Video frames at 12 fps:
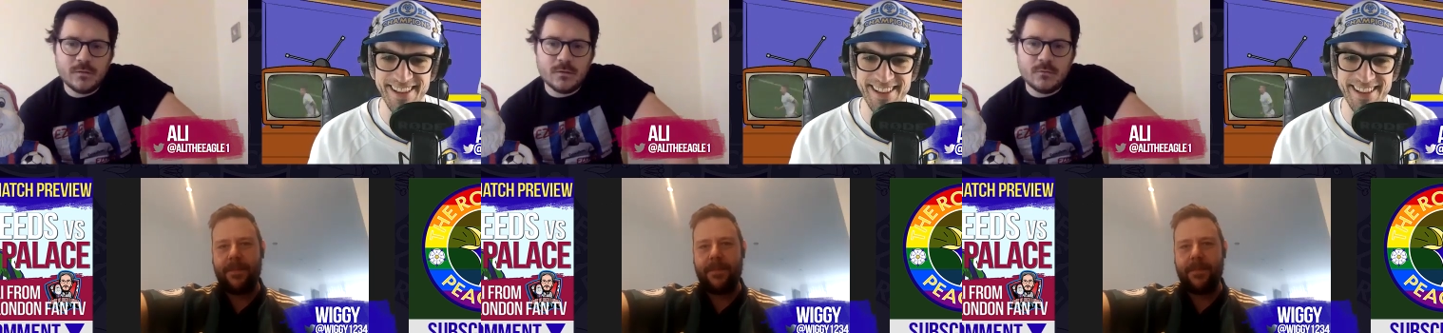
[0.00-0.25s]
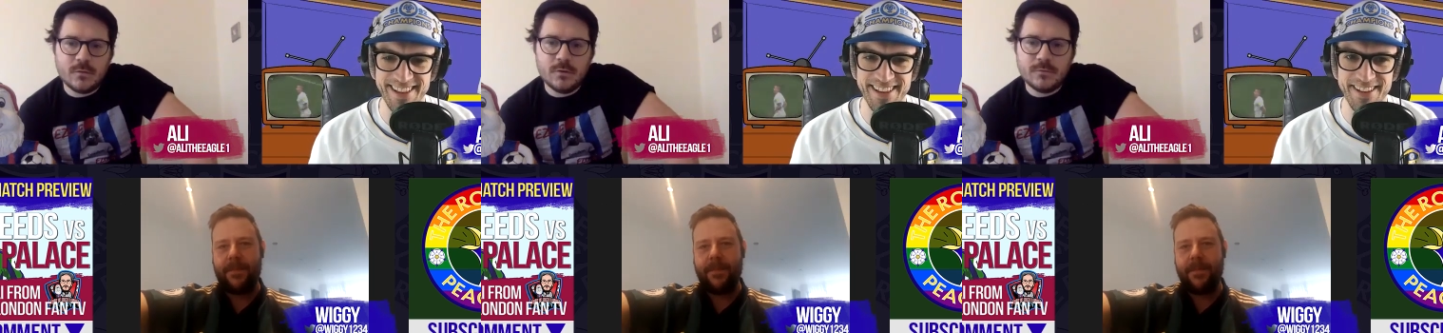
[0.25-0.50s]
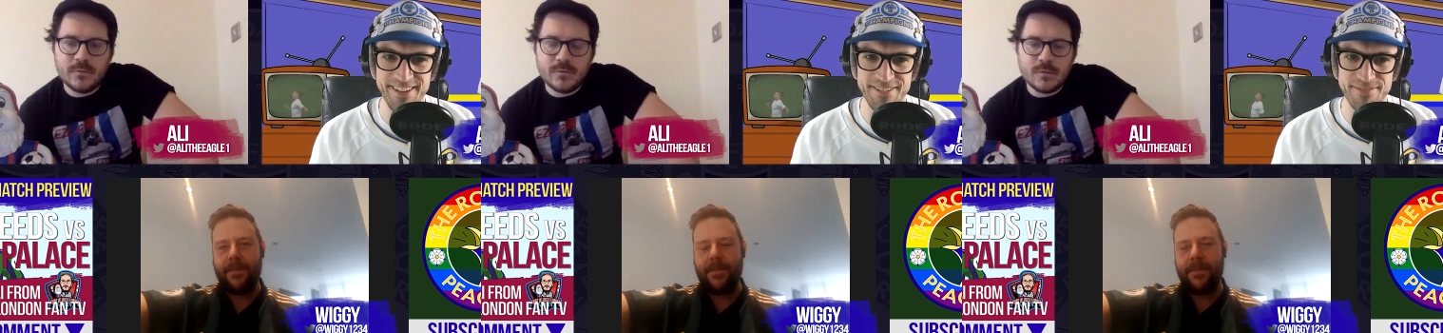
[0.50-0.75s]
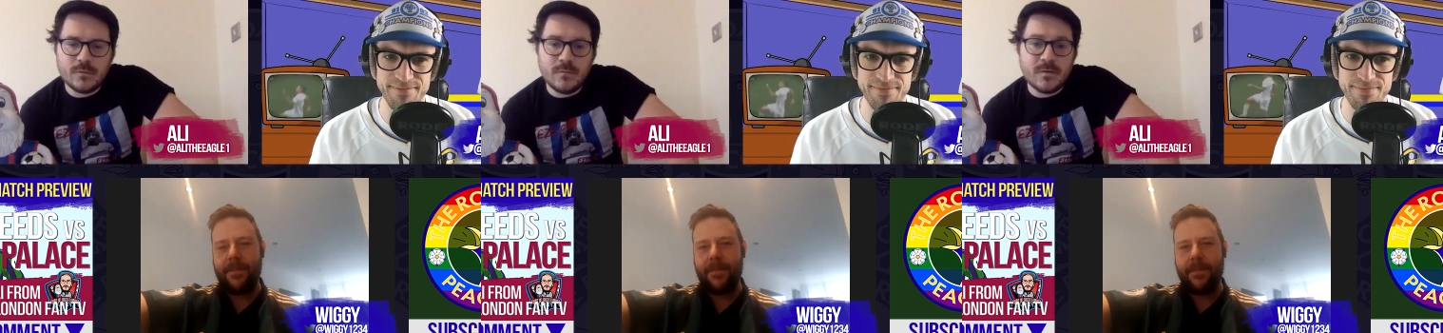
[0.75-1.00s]
Speaker 1: in a row, which is
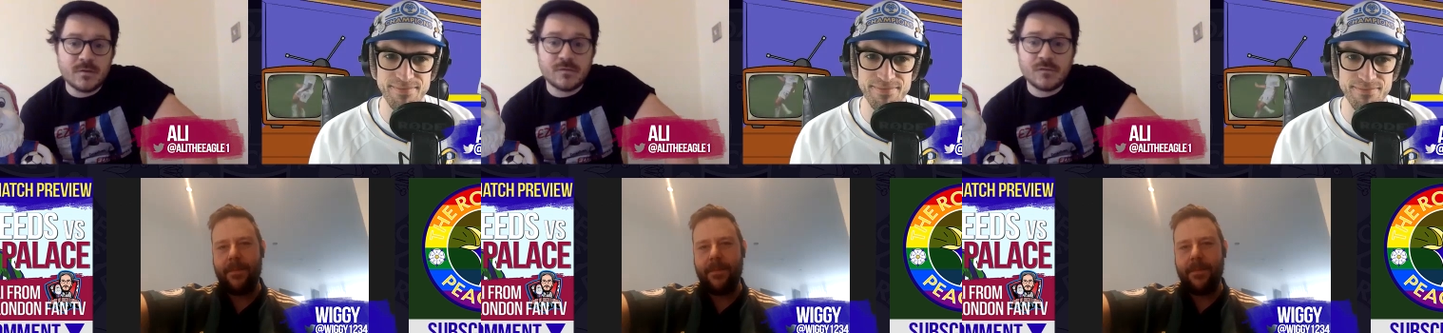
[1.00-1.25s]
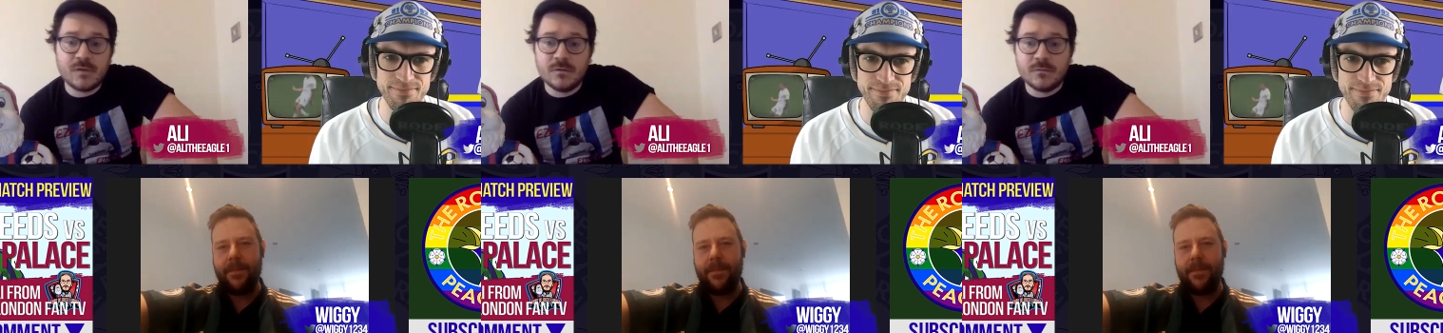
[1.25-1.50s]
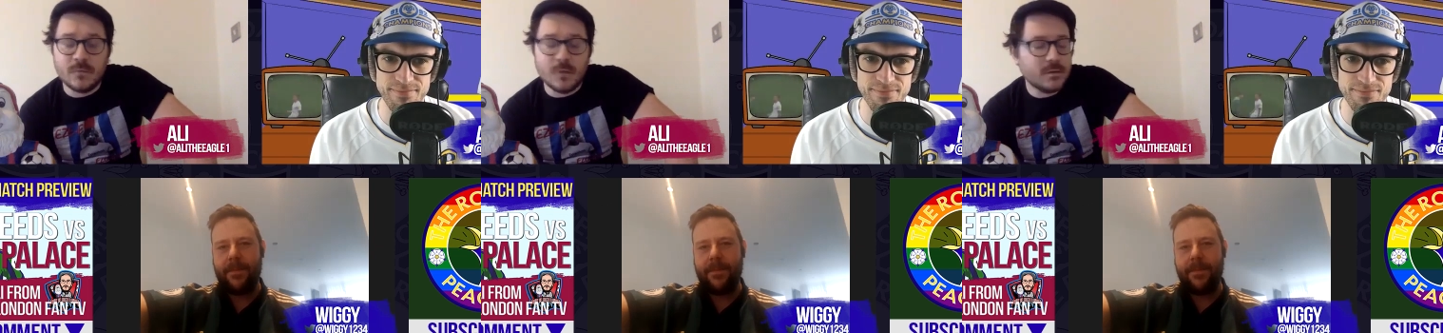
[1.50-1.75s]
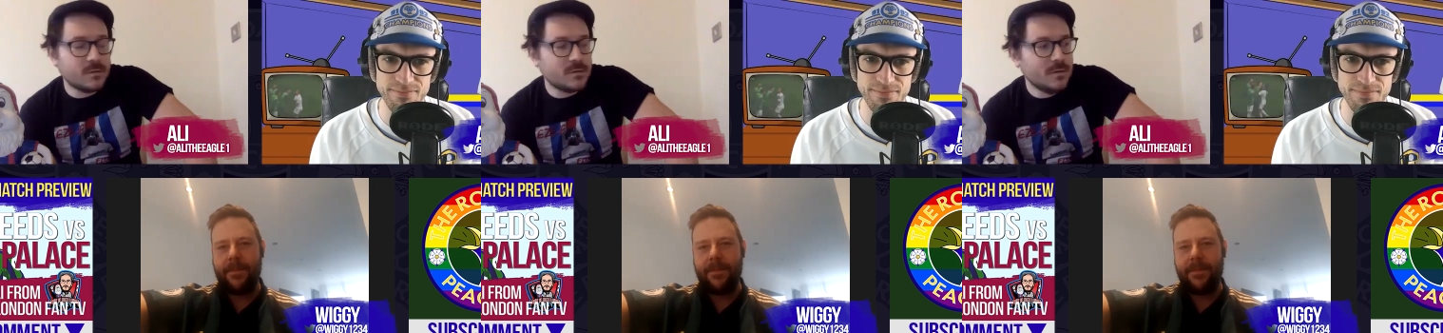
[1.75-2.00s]
very strange for us.